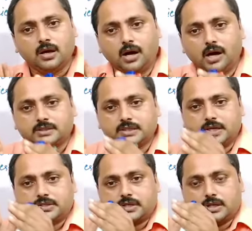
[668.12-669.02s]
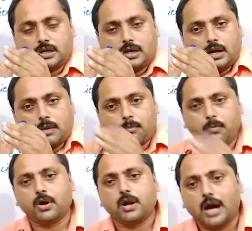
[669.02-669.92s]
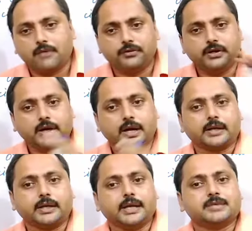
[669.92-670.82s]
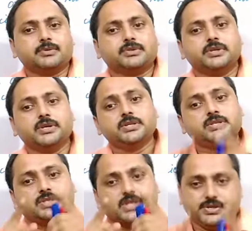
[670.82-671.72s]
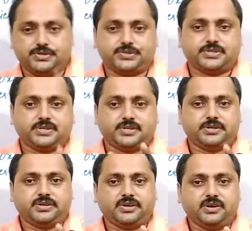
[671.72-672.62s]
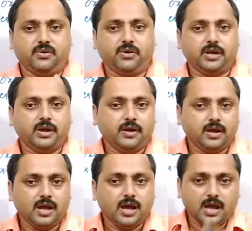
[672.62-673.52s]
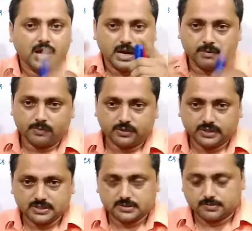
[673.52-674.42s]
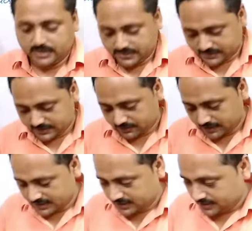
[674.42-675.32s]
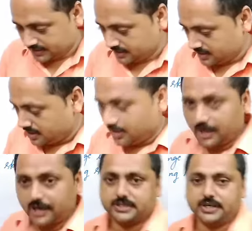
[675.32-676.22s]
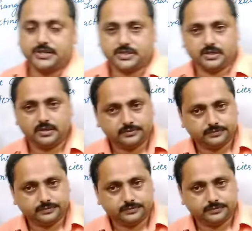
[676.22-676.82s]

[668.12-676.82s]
oxidation number of interacting species changes. Okay, and before this we discussed what oxidation